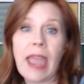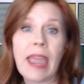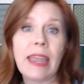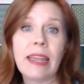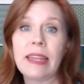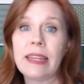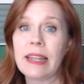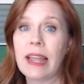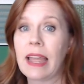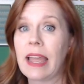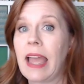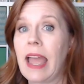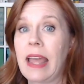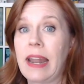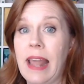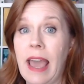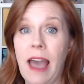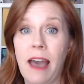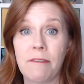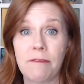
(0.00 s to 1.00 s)
eight
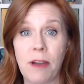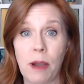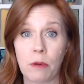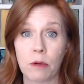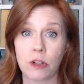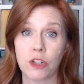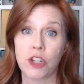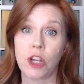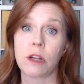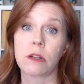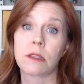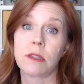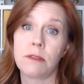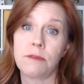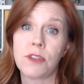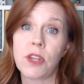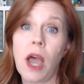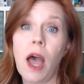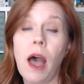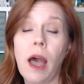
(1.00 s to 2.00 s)
and a half hour chunks
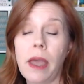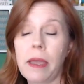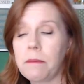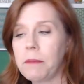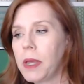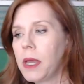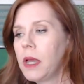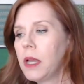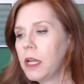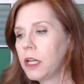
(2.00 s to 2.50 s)
of time